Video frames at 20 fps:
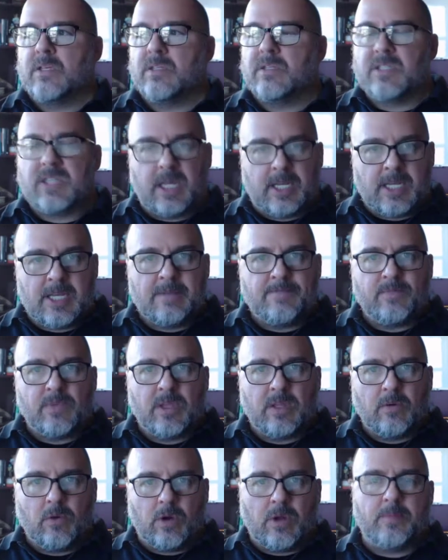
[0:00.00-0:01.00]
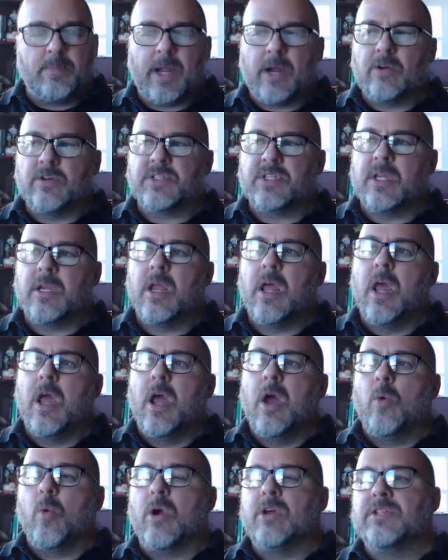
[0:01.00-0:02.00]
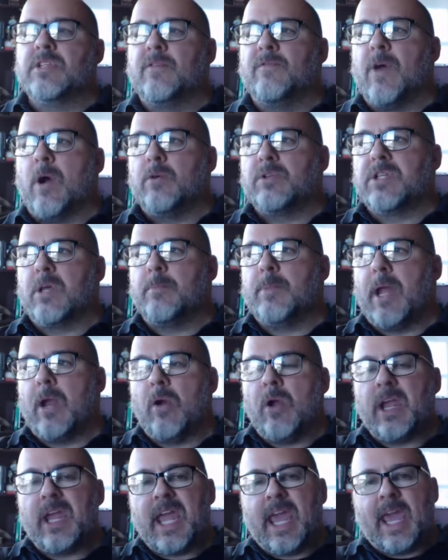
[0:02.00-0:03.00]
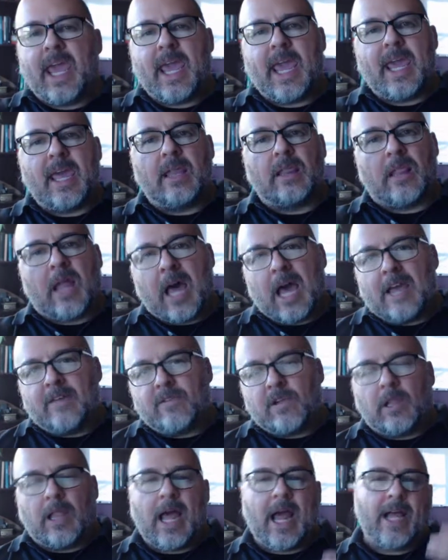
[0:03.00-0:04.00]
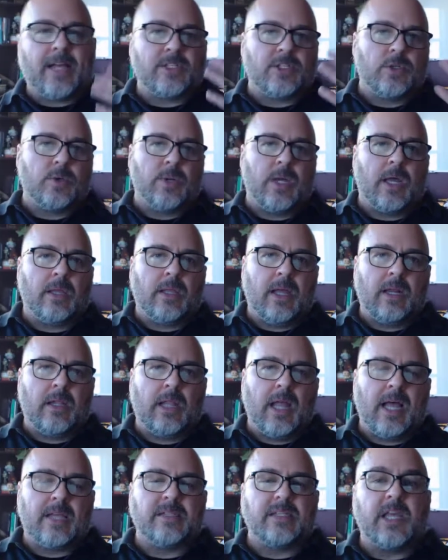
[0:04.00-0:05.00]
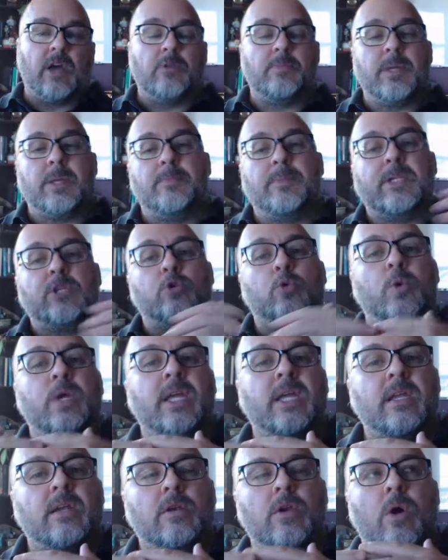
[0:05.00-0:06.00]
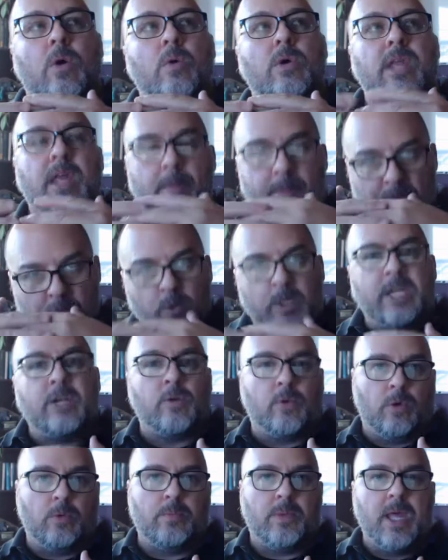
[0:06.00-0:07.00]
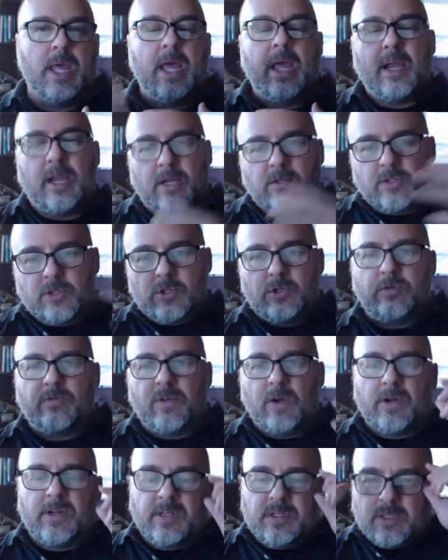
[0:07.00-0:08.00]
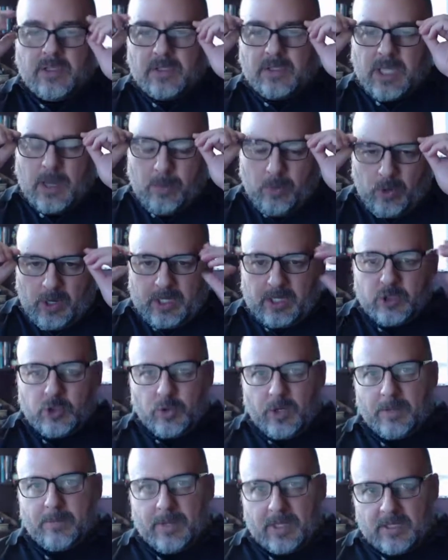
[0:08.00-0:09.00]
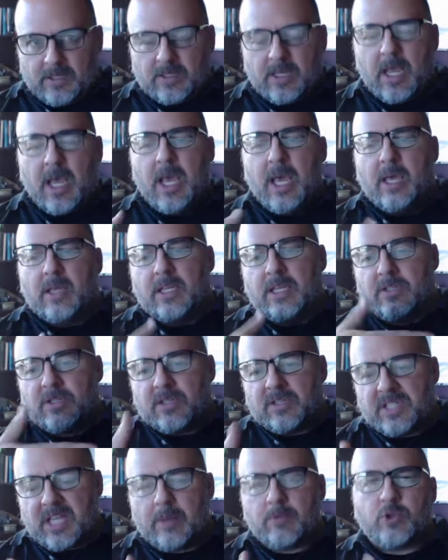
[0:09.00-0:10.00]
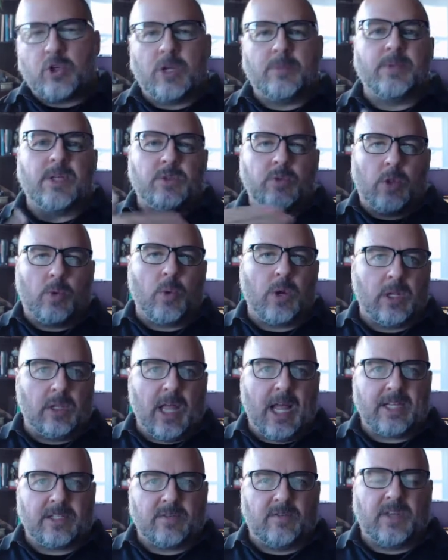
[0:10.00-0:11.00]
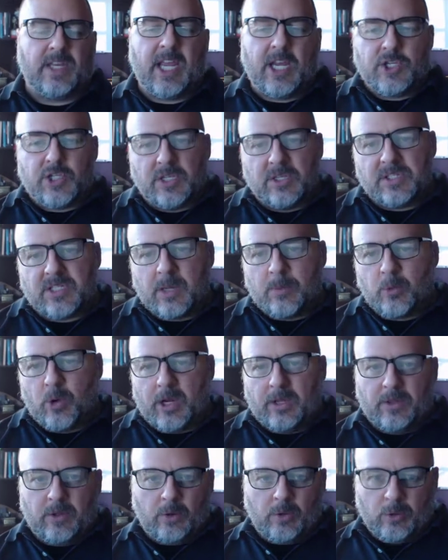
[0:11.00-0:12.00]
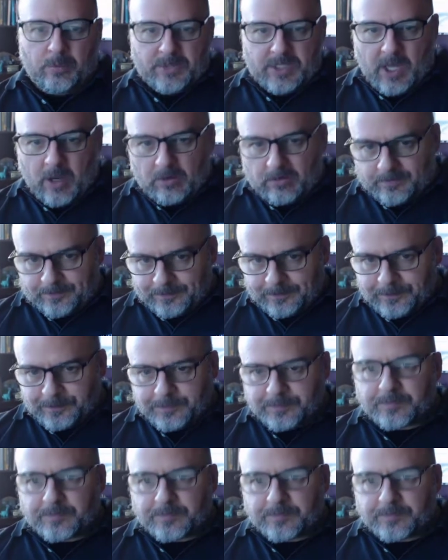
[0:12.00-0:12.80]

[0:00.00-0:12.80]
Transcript: study or comparison, whereas if I was comparing a live class to an online class, that would be between group, because they're 2 very separate treatments. These are the same treatments with one classification to separate the groups out.